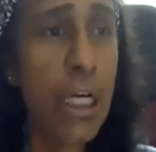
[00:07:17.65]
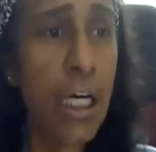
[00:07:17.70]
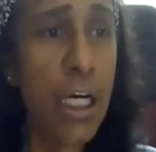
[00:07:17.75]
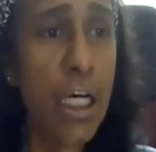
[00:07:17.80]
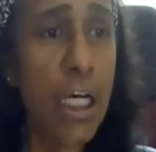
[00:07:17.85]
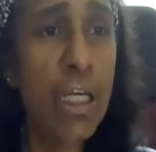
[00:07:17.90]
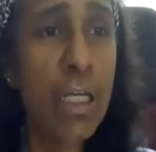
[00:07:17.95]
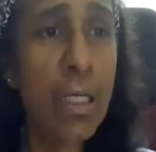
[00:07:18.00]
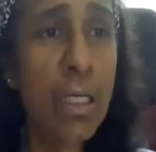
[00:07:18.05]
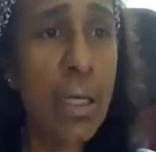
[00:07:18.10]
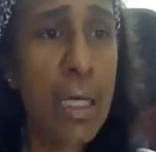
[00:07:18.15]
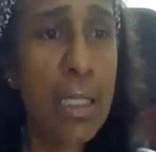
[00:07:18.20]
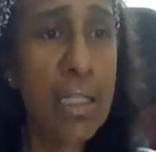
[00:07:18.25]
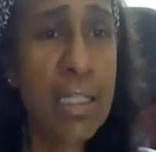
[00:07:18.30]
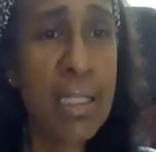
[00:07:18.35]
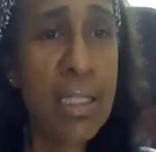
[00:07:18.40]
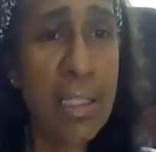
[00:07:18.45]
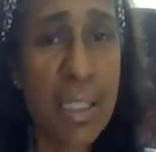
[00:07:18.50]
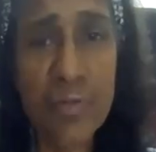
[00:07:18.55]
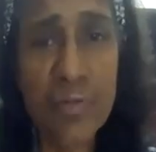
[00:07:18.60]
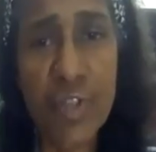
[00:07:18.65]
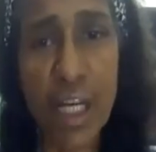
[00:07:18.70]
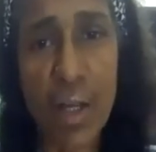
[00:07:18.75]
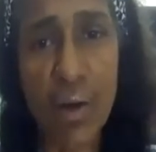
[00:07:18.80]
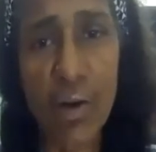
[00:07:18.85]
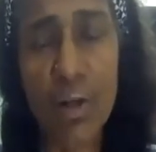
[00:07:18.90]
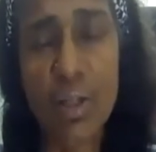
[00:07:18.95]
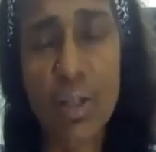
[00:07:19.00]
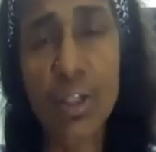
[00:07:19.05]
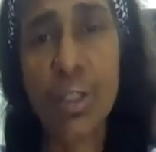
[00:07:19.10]
Earlier, assistive
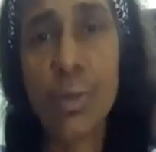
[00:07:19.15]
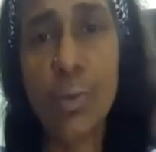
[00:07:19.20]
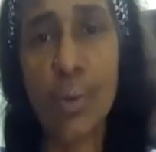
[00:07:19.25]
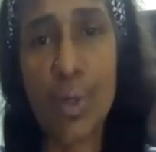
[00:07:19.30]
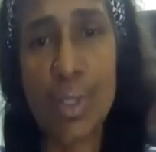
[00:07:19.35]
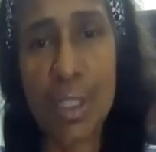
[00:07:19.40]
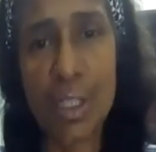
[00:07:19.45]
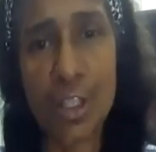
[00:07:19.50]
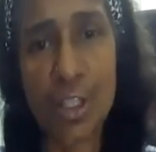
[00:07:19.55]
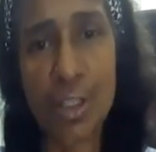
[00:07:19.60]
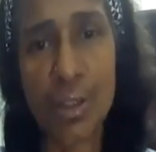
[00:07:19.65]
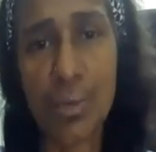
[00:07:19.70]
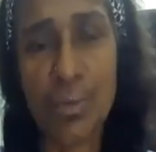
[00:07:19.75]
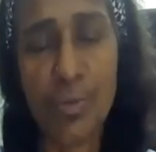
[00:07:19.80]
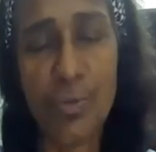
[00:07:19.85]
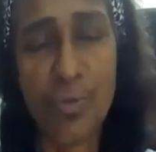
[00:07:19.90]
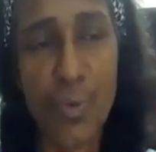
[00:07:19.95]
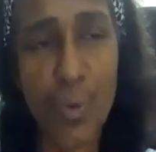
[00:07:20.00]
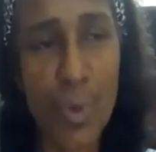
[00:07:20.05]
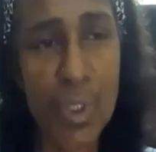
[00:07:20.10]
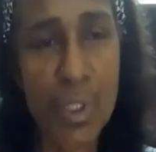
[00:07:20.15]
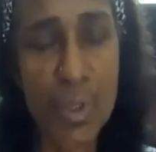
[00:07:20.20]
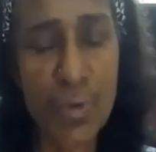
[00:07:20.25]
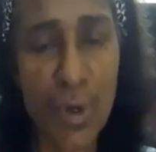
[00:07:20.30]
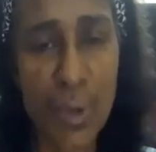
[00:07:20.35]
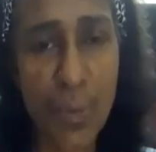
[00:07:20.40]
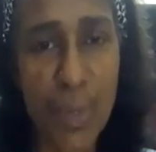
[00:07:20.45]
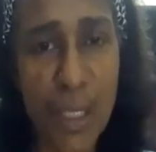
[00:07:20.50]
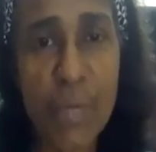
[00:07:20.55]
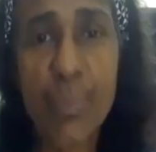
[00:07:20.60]
technology was
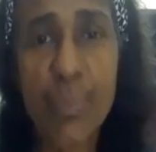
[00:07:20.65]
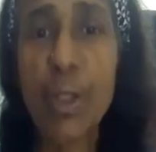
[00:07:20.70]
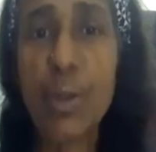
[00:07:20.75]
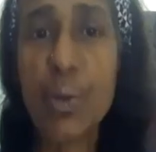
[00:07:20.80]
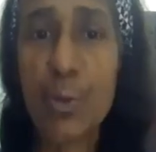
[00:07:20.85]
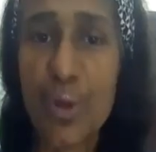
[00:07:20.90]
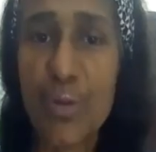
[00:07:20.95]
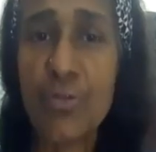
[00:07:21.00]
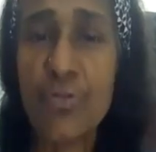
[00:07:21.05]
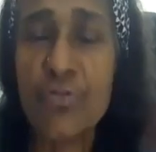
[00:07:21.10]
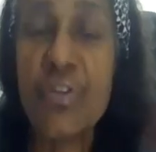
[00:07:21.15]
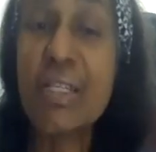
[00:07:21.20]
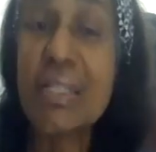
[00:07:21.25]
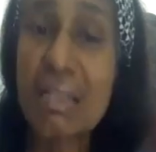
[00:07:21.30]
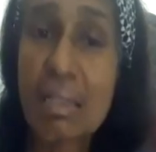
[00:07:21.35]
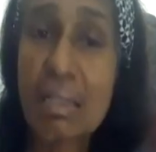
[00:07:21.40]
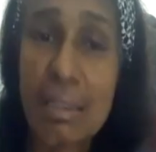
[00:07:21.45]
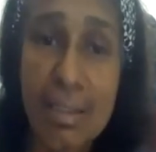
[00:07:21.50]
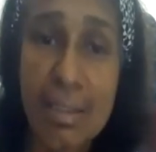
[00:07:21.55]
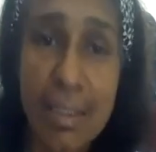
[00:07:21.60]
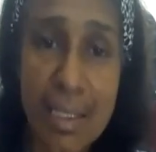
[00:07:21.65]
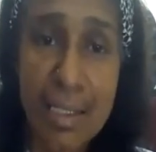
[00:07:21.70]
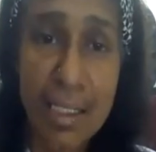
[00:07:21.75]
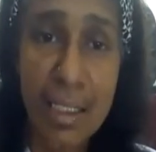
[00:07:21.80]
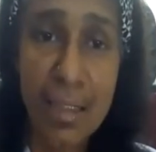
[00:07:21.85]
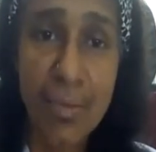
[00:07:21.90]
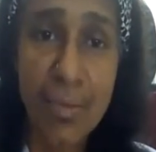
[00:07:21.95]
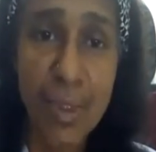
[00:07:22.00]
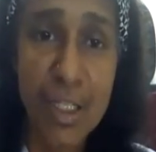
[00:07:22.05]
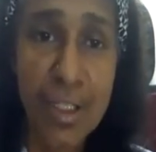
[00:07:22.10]
for people with physical
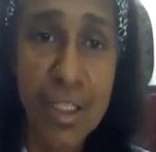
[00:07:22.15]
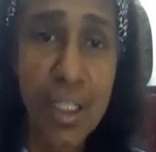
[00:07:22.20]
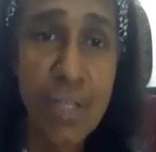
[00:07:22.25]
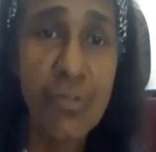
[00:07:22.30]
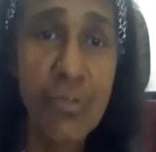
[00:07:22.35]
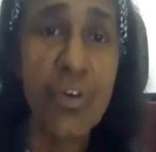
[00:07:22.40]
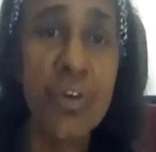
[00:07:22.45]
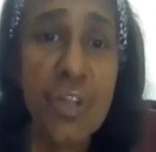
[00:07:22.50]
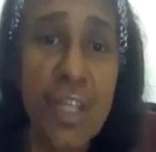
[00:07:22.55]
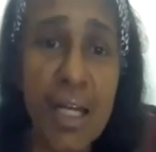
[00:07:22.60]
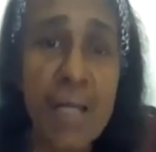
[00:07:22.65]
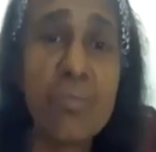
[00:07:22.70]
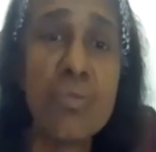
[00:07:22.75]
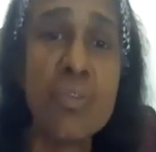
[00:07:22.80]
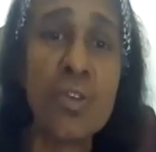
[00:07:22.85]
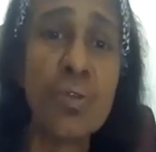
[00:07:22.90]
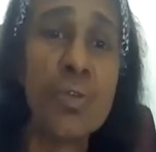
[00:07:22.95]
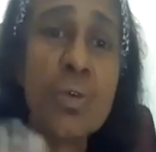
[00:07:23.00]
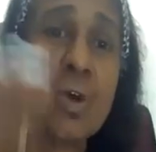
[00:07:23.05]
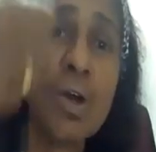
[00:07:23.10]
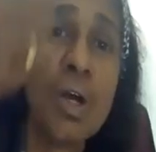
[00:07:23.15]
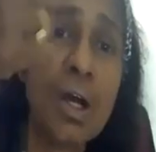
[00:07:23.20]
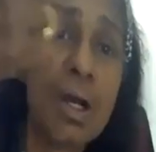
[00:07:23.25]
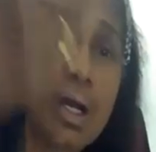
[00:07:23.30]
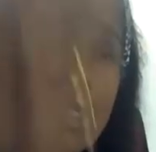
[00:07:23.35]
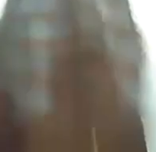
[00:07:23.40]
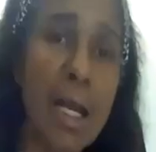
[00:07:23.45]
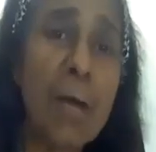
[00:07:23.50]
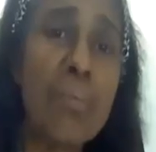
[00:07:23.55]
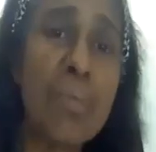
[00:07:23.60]
disability, for them to
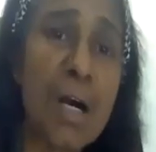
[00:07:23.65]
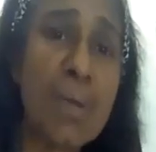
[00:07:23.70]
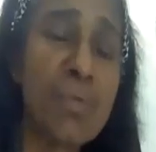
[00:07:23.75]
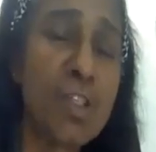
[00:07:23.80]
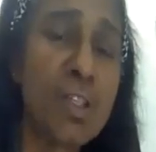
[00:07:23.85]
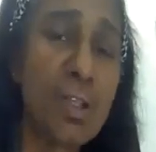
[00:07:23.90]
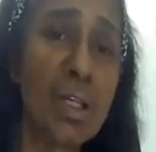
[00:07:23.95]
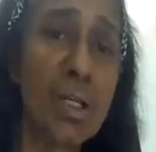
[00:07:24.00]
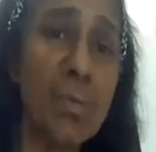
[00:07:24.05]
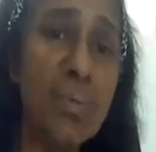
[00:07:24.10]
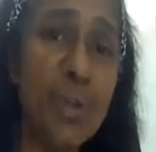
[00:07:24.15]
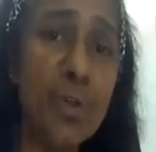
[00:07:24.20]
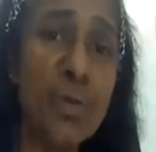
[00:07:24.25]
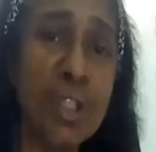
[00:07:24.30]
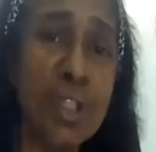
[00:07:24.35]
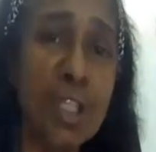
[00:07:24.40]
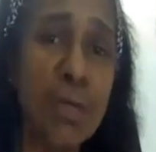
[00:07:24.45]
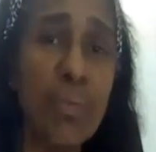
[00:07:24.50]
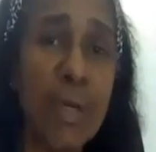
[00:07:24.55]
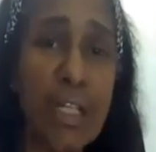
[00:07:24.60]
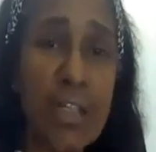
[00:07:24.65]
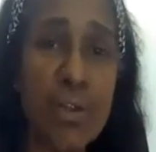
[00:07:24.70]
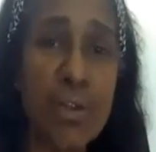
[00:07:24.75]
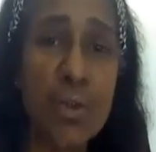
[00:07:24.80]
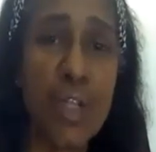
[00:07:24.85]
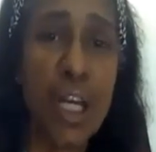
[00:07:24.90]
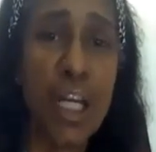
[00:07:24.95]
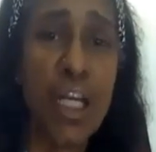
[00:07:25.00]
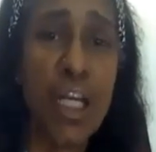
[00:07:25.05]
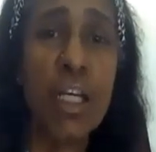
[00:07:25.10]
come up to the computer. But
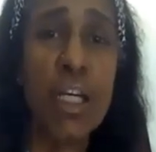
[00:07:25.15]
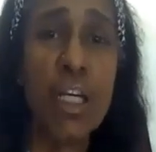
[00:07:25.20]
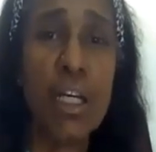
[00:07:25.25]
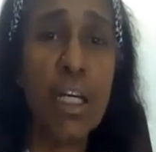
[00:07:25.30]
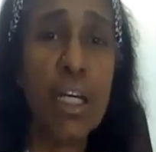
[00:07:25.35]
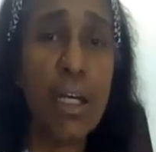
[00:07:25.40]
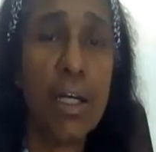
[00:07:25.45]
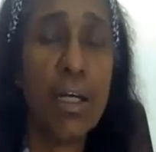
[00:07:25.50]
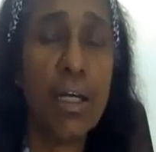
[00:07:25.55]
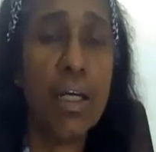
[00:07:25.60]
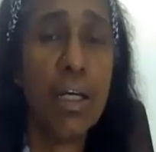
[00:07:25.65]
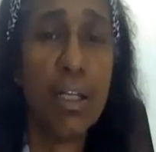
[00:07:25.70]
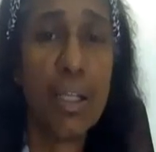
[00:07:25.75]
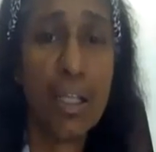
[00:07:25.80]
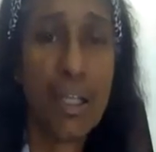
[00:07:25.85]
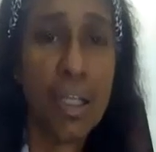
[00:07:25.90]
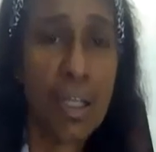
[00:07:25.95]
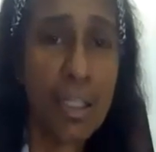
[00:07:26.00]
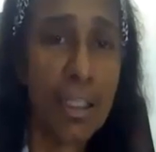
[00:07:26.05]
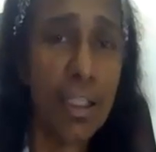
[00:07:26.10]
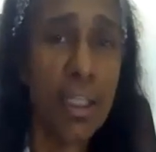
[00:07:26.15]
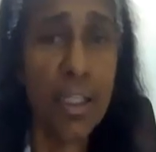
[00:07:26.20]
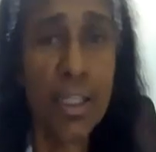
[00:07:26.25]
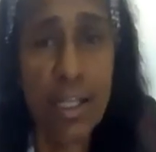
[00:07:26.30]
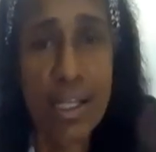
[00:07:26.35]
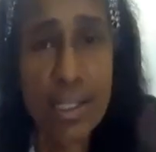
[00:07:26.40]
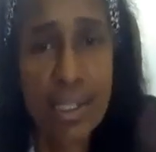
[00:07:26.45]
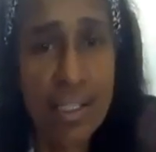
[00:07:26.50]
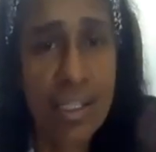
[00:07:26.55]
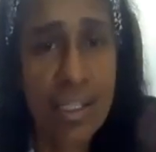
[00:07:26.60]
today, it
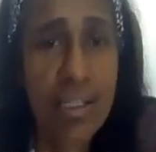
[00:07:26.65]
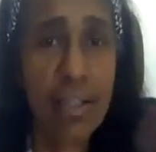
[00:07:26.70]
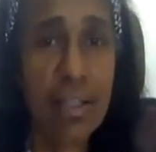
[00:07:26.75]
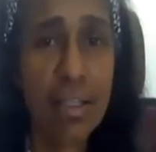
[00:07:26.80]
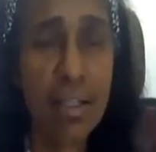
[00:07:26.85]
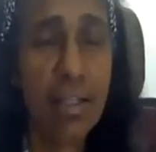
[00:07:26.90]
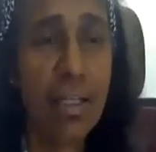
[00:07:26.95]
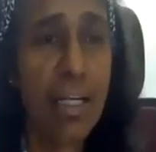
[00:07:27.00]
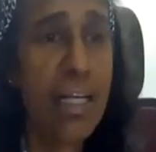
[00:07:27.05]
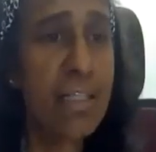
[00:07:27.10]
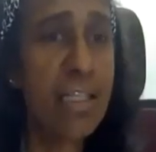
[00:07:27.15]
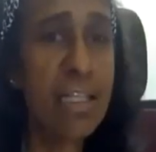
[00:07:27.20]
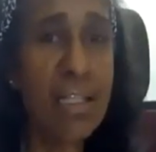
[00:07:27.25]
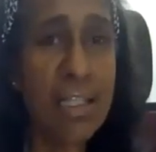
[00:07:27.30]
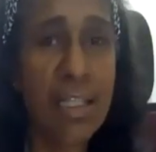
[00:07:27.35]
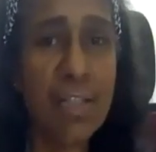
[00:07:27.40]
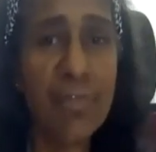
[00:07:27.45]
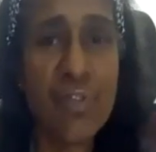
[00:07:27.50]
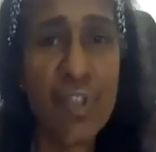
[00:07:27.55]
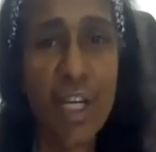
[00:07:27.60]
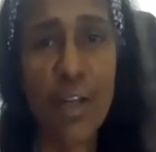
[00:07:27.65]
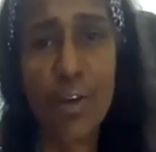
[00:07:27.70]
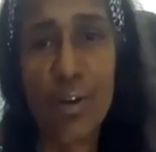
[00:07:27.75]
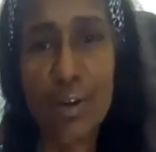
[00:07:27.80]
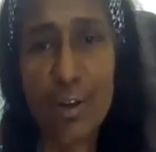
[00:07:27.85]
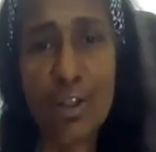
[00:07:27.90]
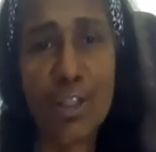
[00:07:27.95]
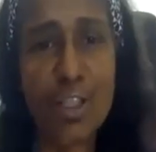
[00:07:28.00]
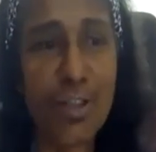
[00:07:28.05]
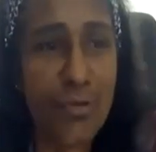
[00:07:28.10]
is assistive
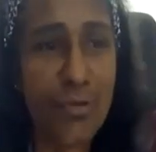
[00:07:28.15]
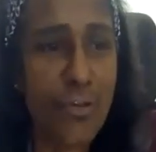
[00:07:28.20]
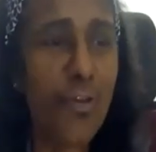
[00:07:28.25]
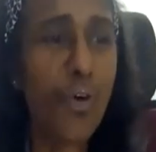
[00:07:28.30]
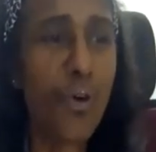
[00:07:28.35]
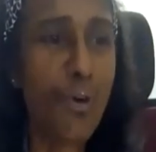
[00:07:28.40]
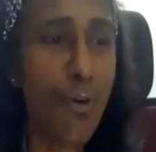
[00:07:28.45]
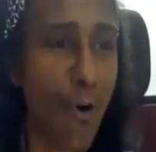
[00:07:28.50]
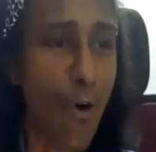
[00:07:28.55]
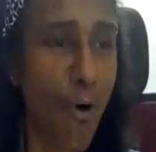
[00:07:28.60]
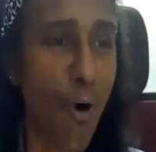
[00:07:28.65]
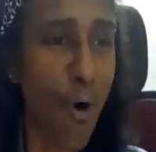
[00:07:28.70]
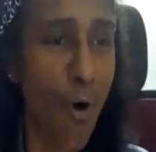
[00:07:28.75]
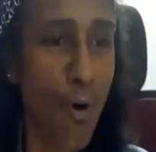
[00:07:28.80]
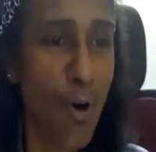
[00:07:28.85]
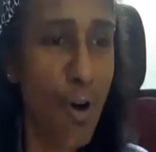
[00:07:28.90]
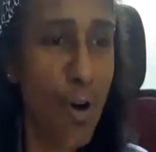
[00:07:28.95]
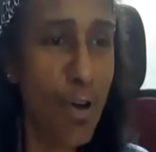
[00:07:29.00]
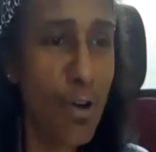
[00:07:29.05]
technology for all.